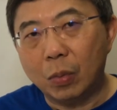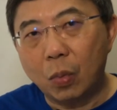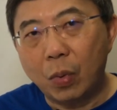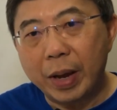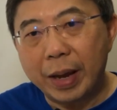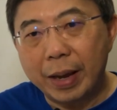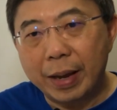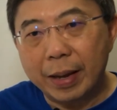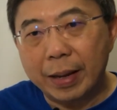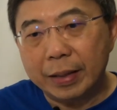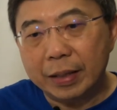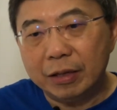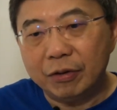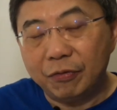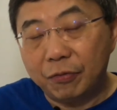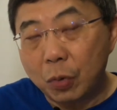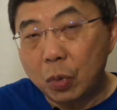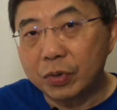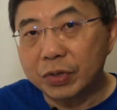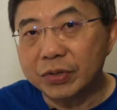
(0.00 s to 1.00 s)
where it
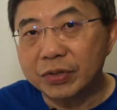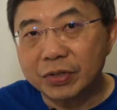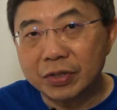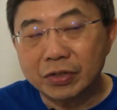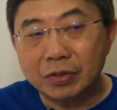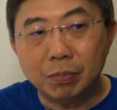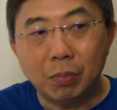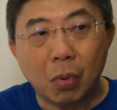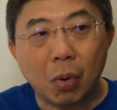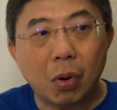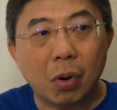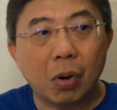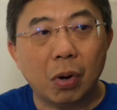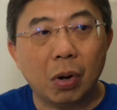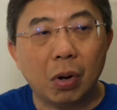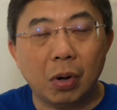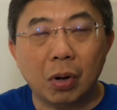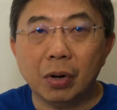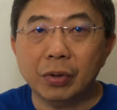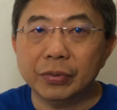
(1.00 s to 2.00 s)
focuses
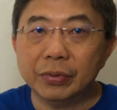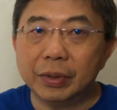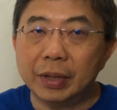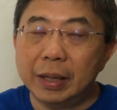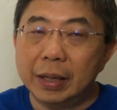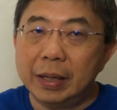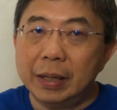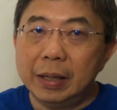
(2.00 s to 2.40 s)
more on